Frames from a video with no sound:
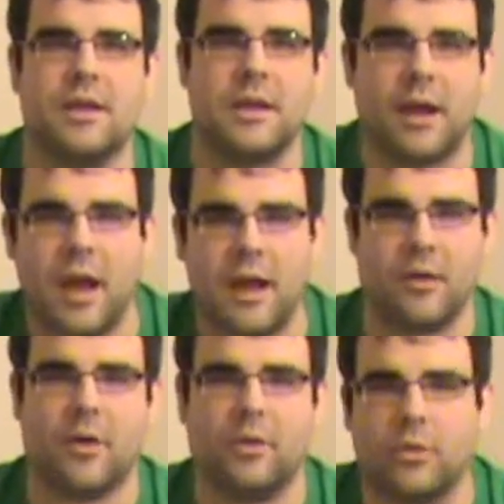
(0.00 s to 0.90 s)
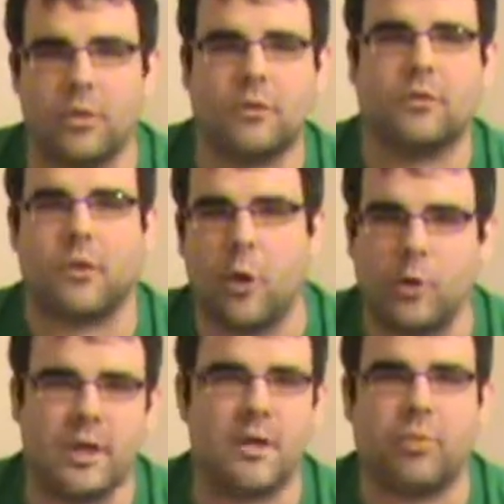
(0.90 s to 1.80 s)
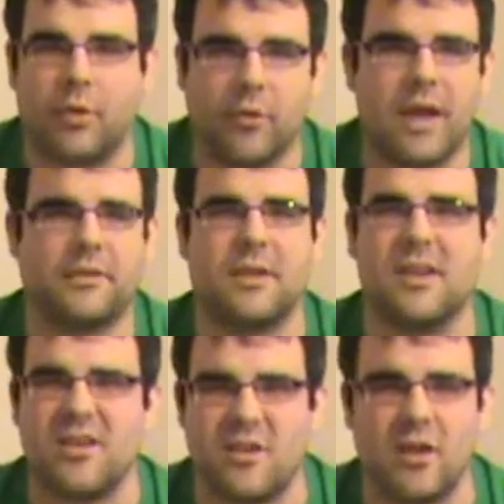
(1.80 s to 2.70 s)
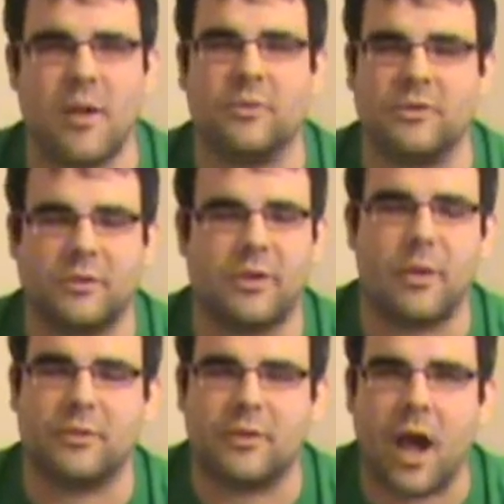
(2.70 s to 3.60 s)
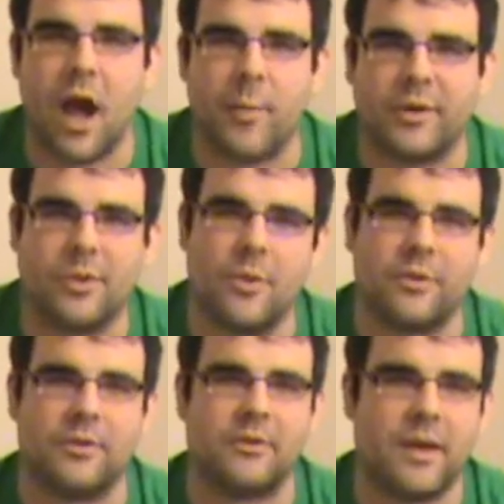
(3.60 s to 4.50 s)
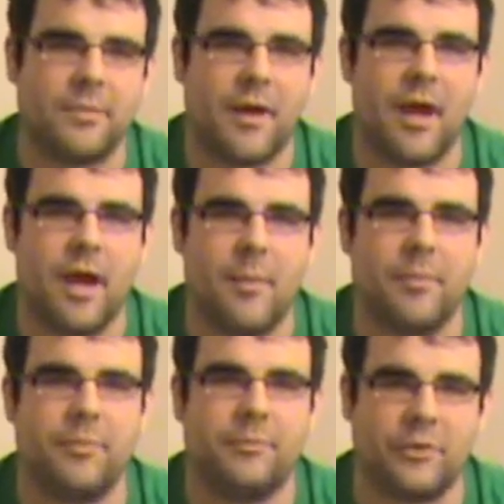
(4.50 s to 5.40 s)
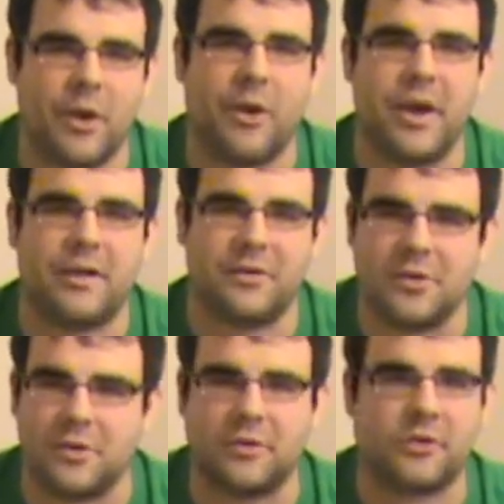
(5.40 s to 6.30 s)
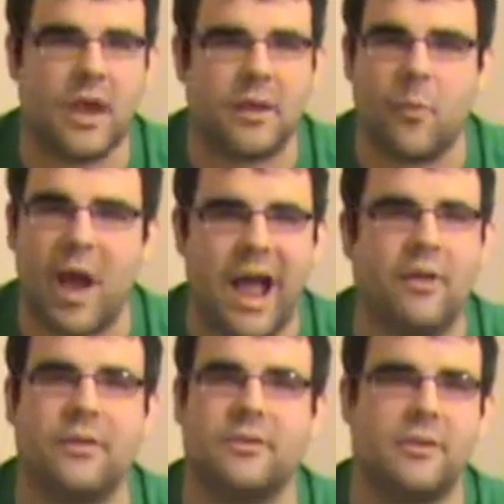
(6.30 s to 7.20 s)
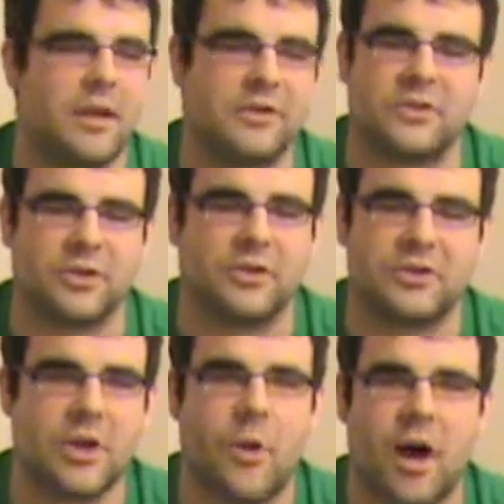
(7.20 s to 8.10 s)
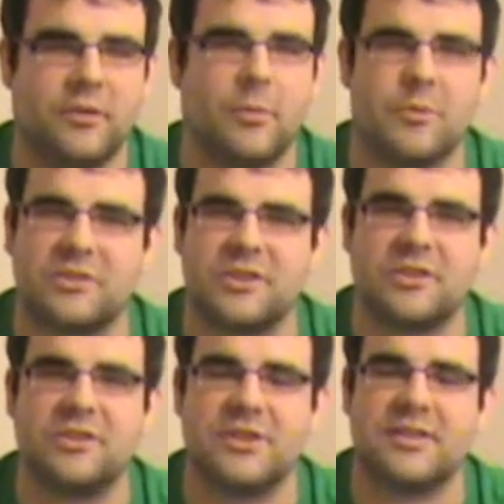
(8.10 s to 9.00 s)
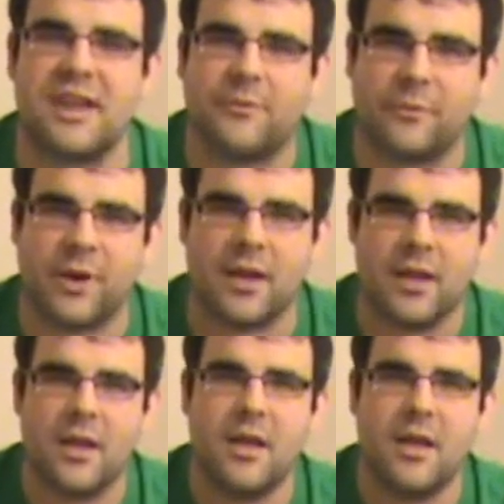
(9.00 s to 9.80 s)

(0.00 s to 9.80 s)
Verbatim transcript: you kind of go through it slowly and progressing. And you, it was just it was comical at the same time, serious, and you're just like, wow, this it just looks so awesome. It was just such a different